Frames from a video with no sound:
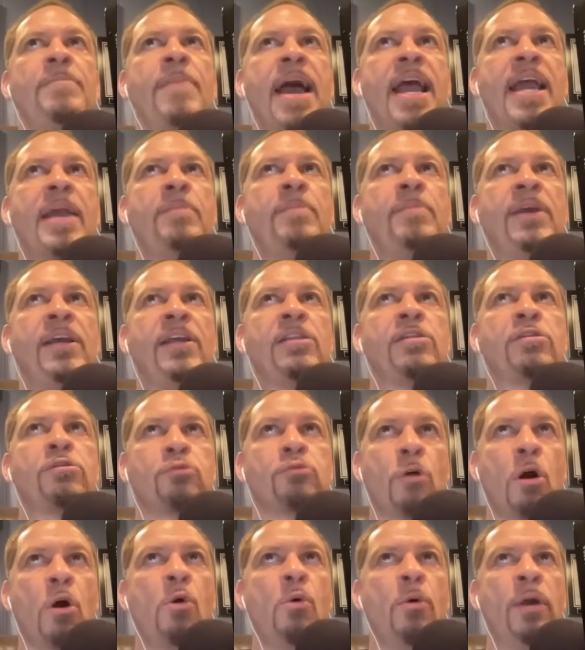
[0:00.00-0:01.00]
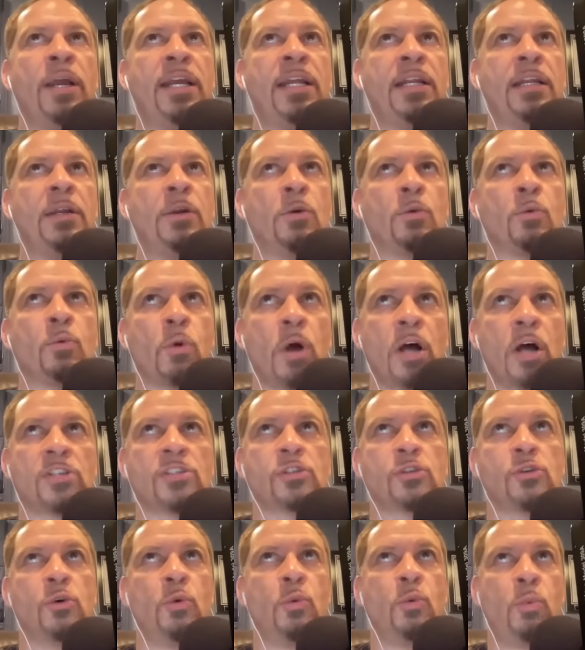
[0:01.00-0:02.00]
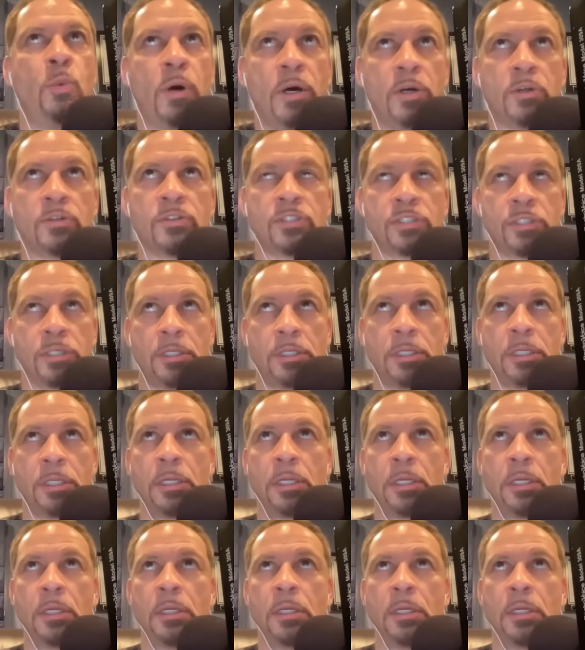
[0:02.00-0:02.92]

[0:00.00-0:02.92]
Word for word: may be throwing Russell Wilson